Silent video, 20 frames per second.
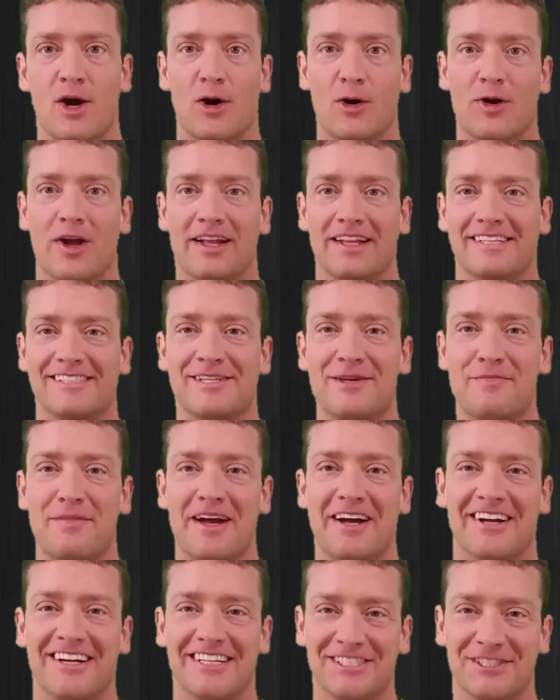Okay, let's get
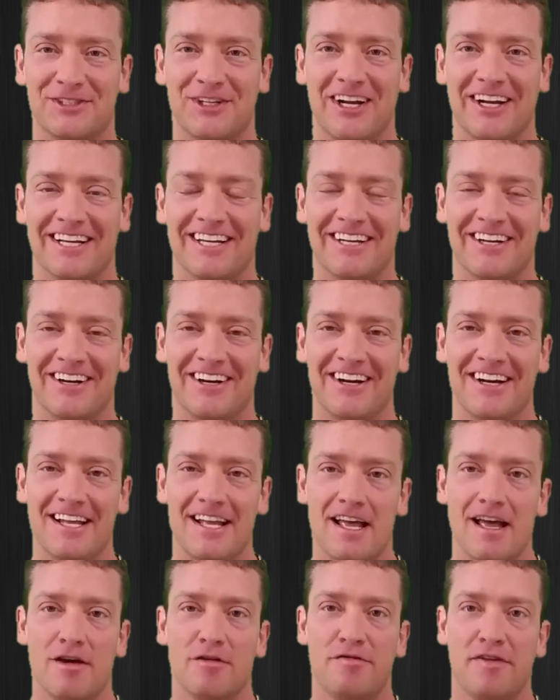back on track here.
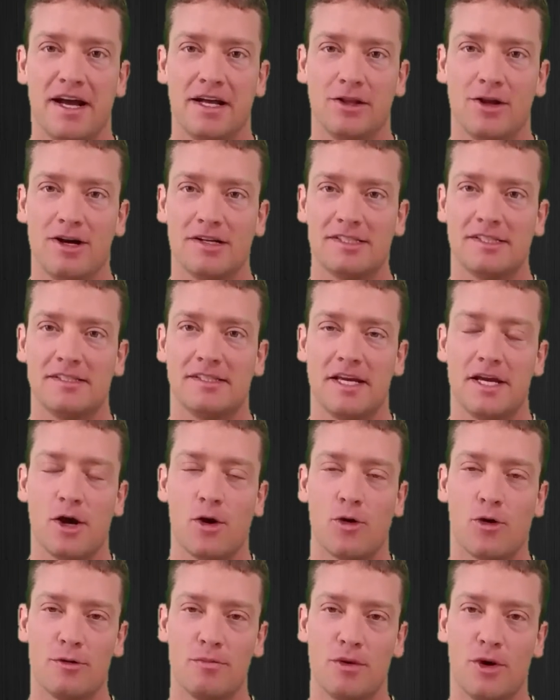Fat loss is a
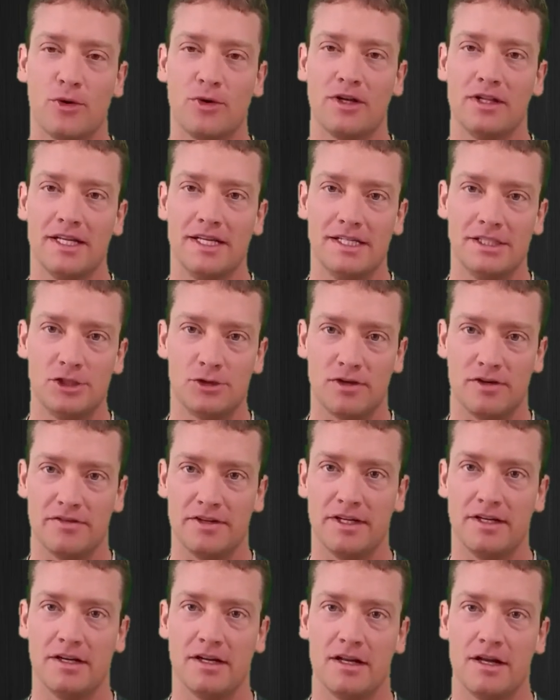hormonally
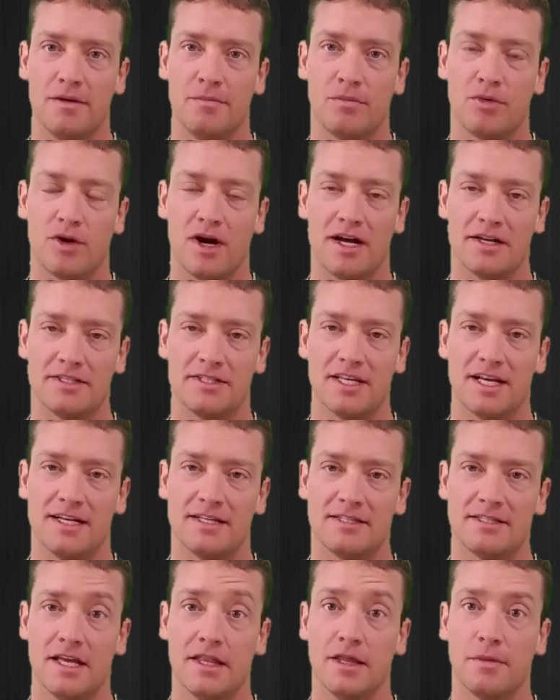driven
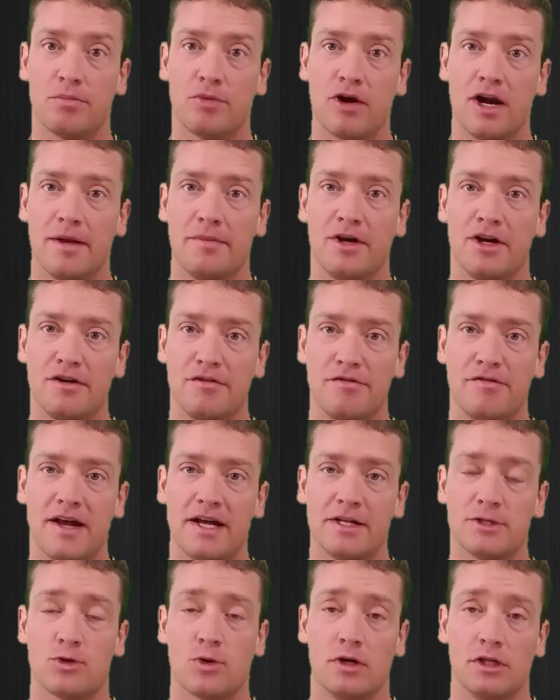process, and the primary
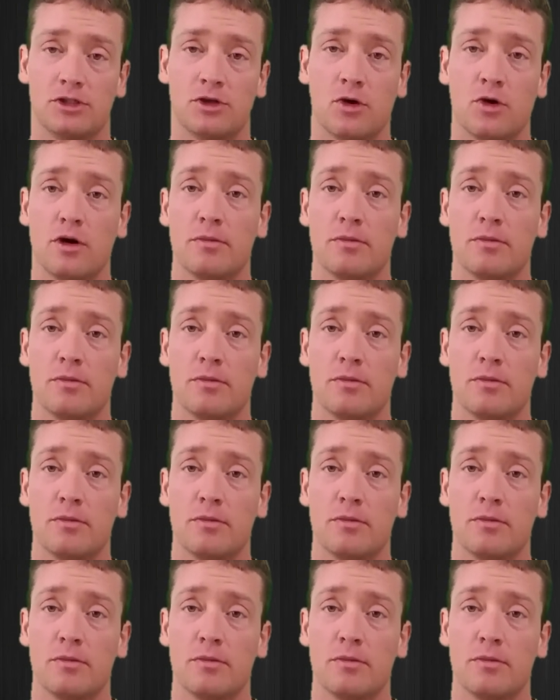fat storage